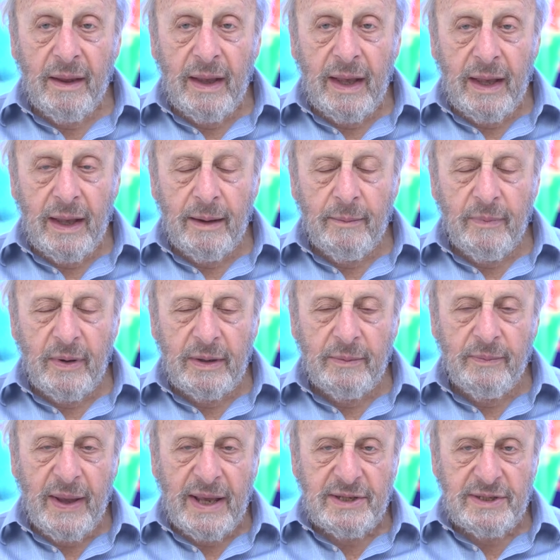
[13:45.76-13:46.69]

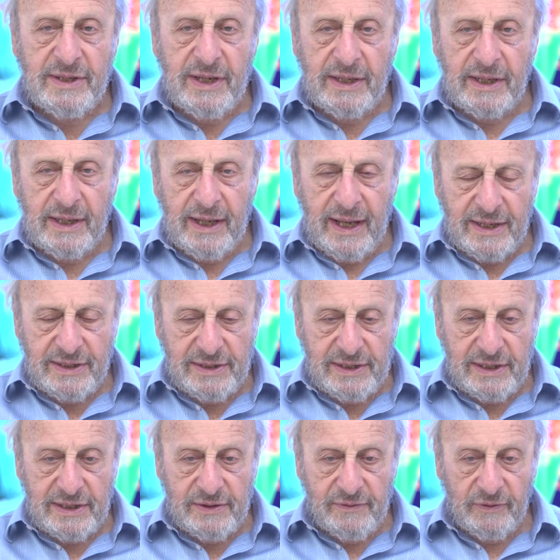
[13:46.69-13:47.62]
But Pacinetti has
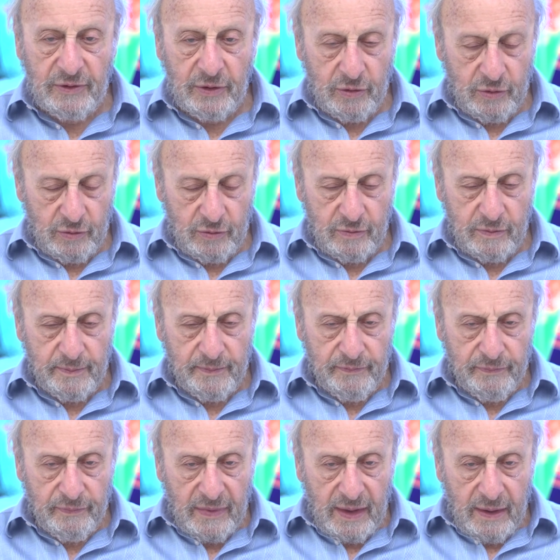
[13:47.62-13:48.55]
this view
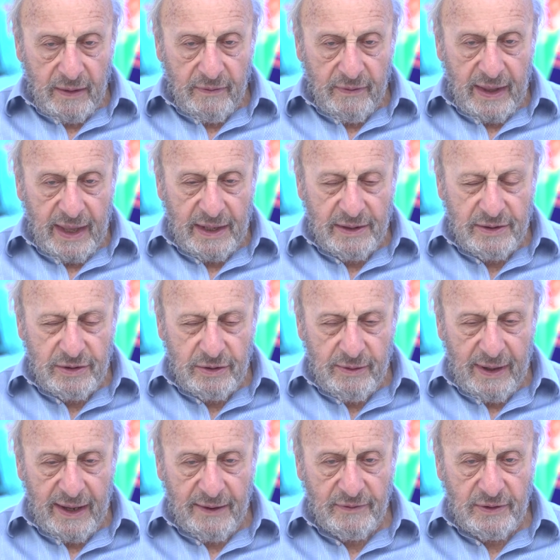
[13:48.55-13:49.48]
that you
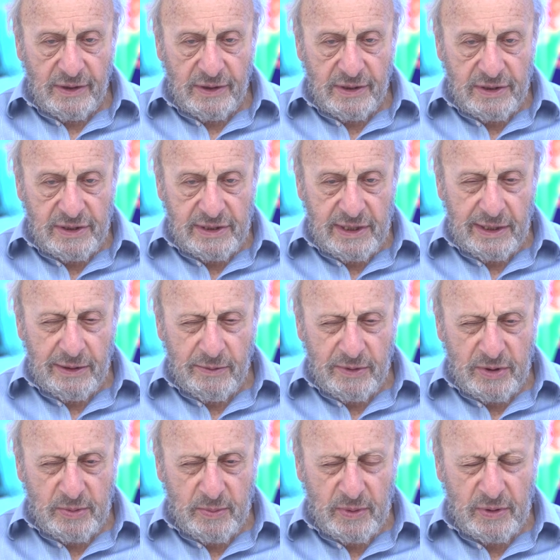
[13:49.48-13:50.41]
have to
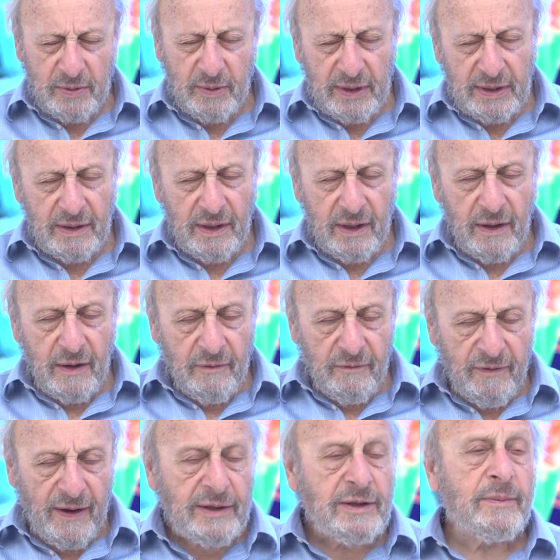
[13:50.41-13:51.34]
distinguish between
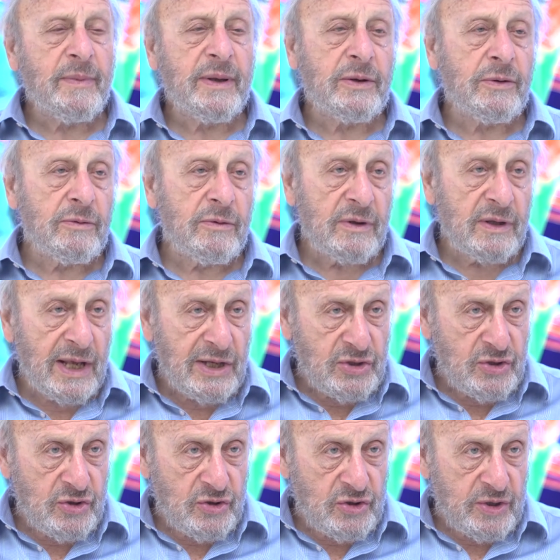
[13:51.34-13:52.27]
fundamental
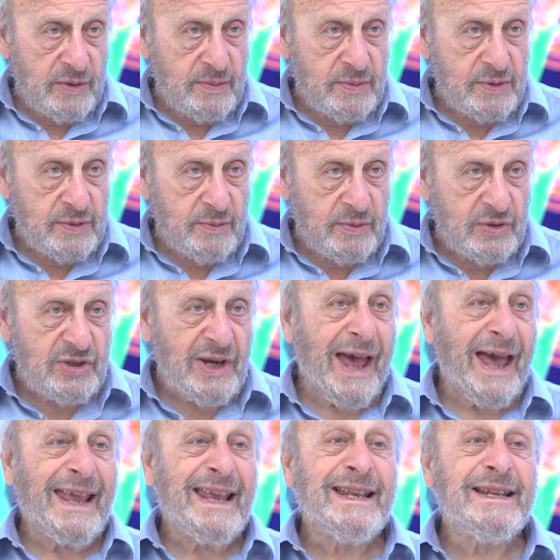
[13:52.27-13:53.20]
relationships which
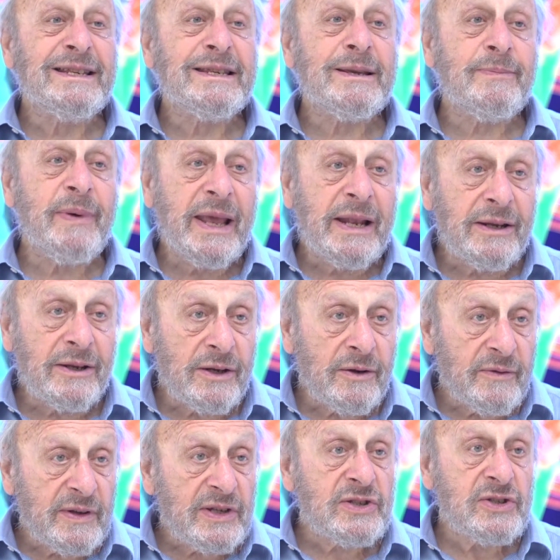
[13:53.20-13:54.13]
are independent
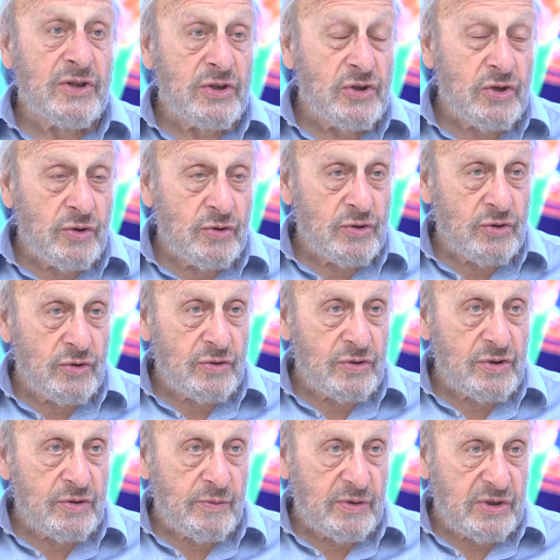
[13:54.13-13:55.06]
of
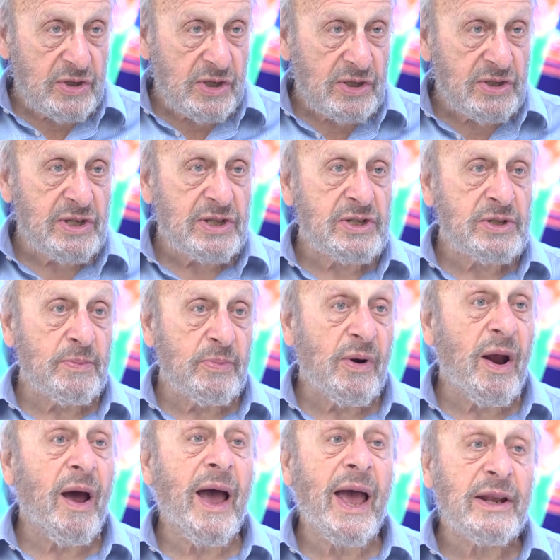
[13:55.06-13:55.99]
institutions, which exist
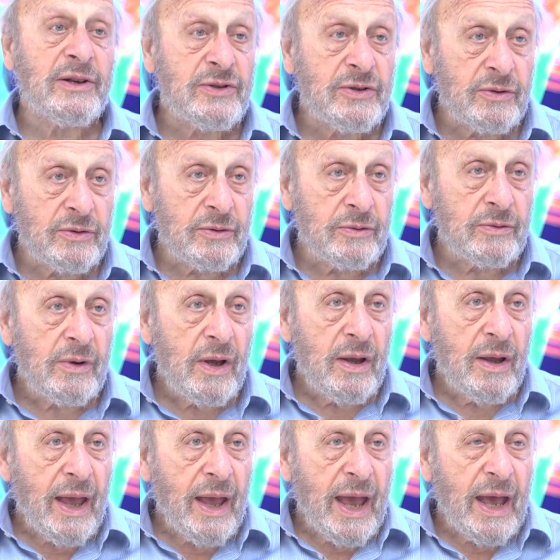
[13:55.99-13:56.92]
prior to,
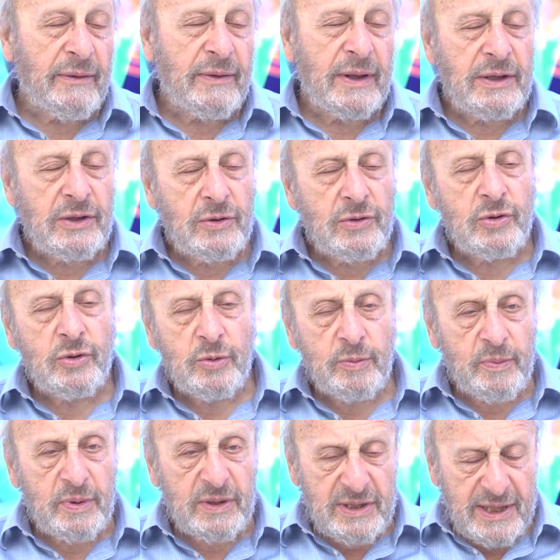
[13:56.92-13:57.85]
and then you do
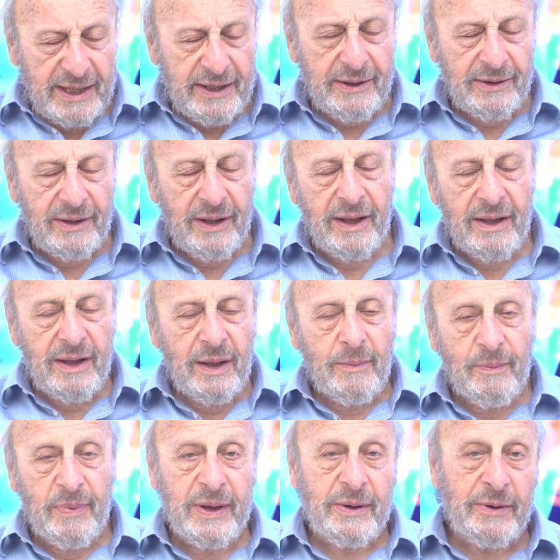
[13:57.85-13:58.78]
particular
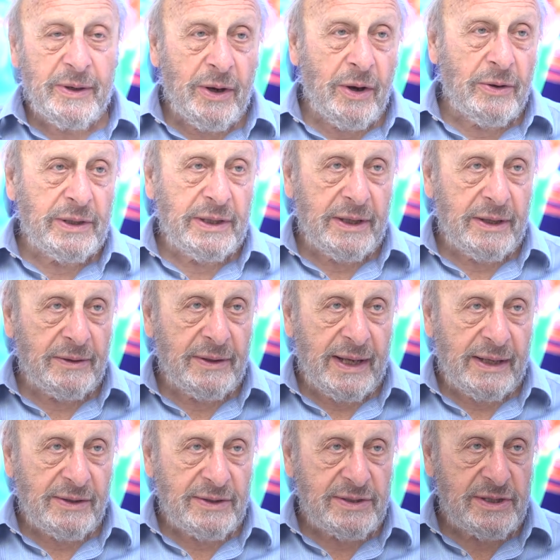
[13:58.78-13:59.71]
periodic
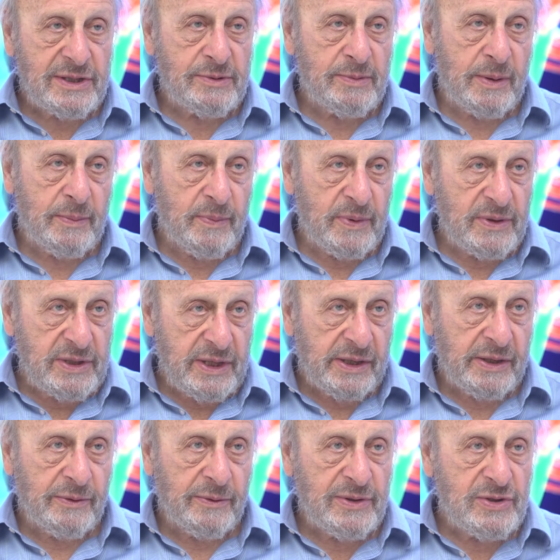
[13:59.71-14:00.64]
analysis when
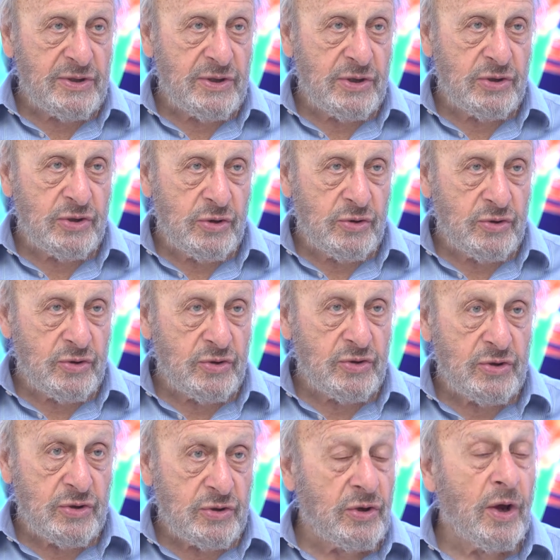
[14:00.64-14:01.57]
particular
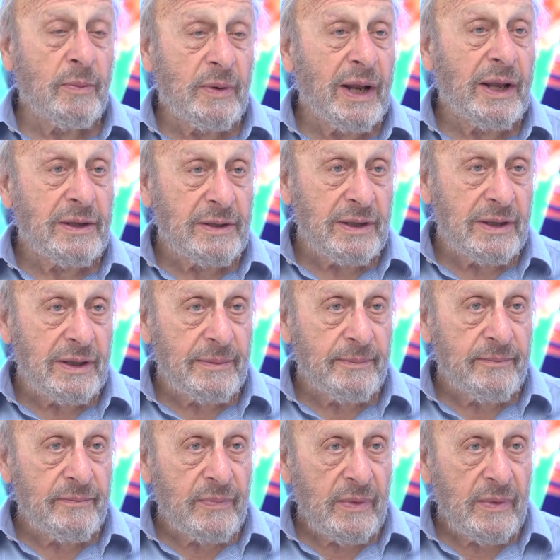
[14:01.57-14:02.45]
institutions are dominating.